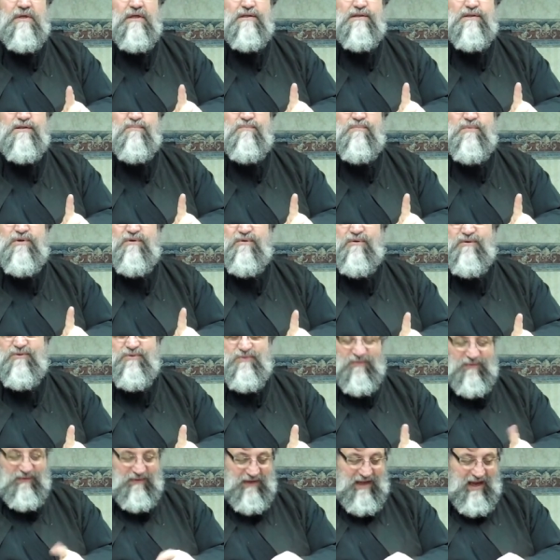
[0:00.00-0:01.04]
is
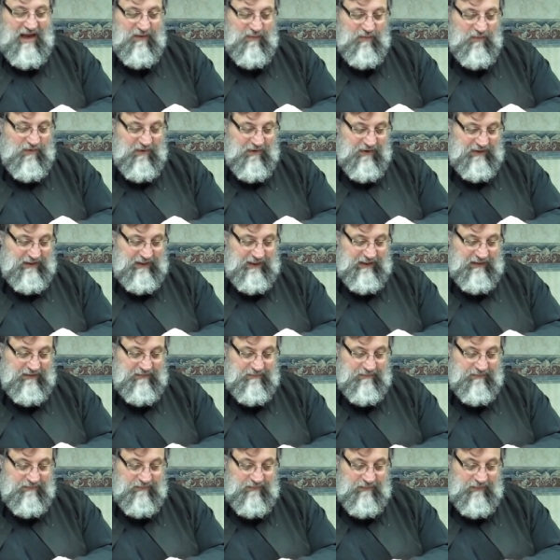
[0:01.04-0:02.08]
spiritual, not worldly.
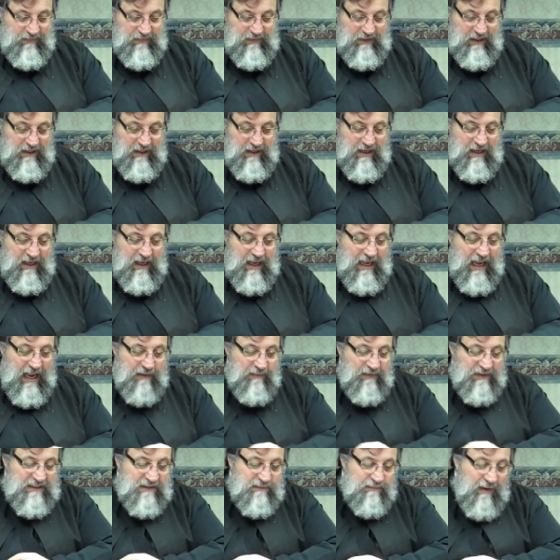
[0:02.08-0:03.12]
In
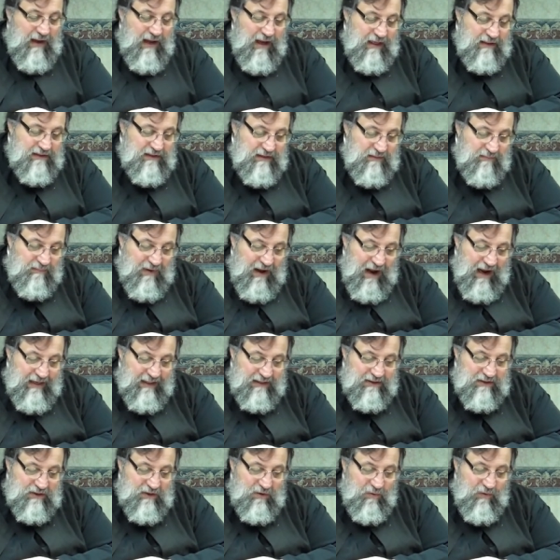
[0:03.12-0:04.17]
response to
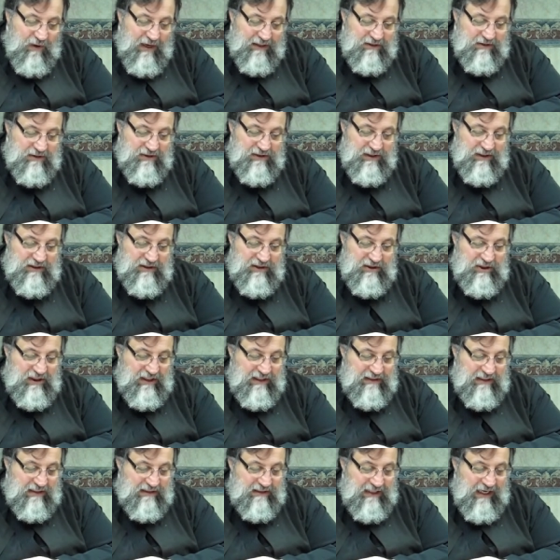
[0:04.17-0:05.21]
Pilate's question,
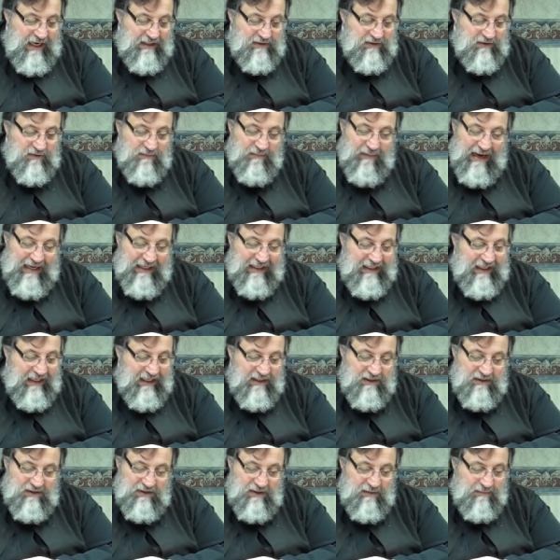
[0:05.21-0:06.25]
Jesus answered, My
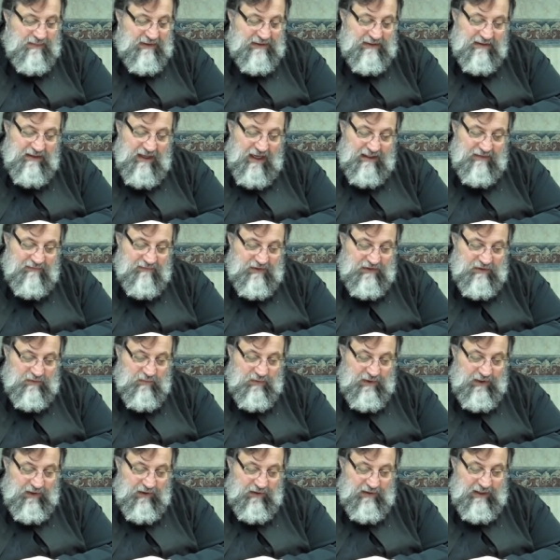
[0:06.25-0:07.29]
kingship is not of this
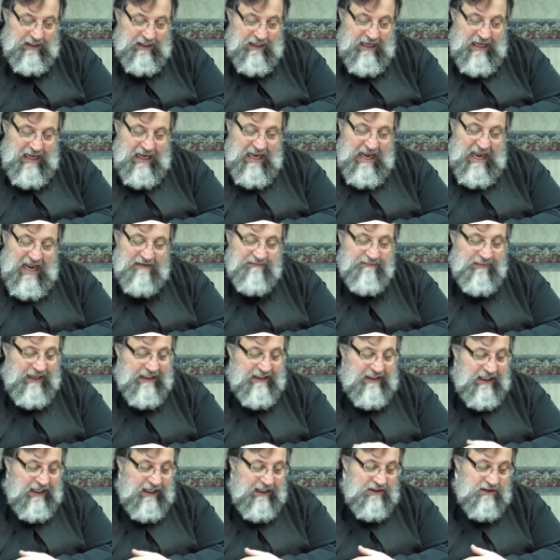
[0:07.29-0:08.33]
world. If my
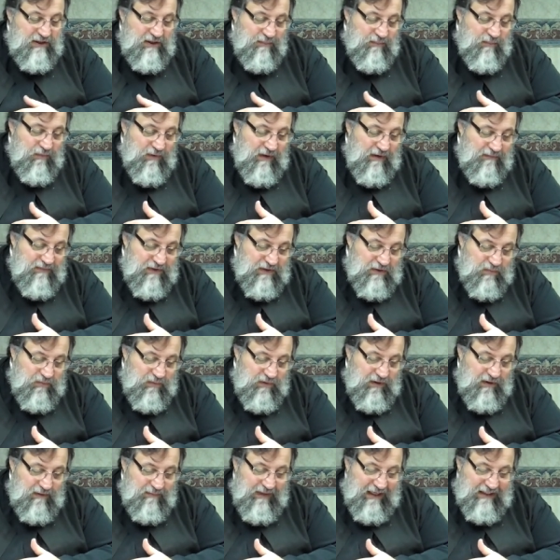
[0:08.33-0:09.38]
kingship were of this
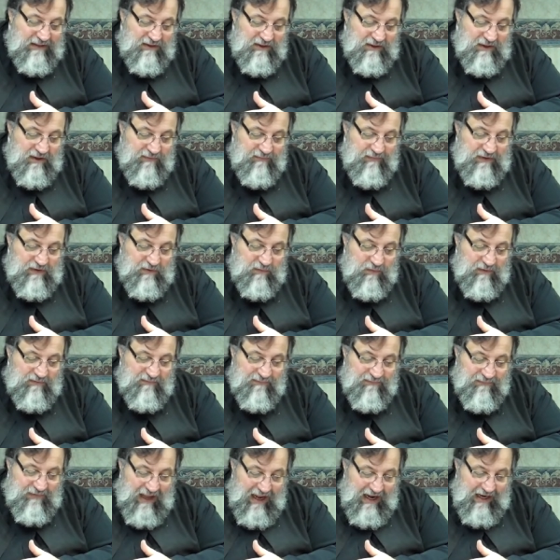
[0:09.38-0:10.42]
world, my servants would
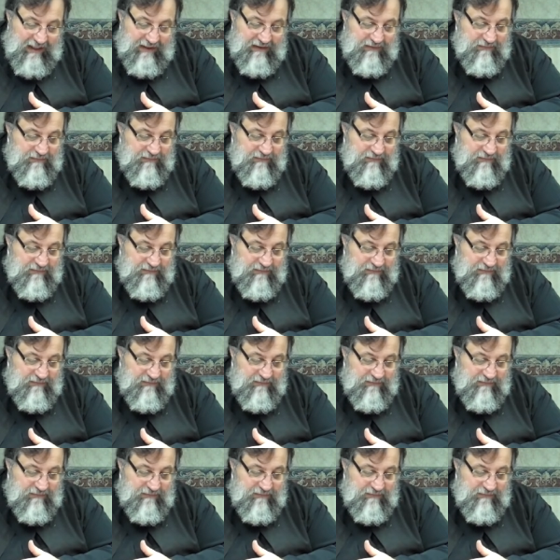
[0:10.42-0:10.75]
fight,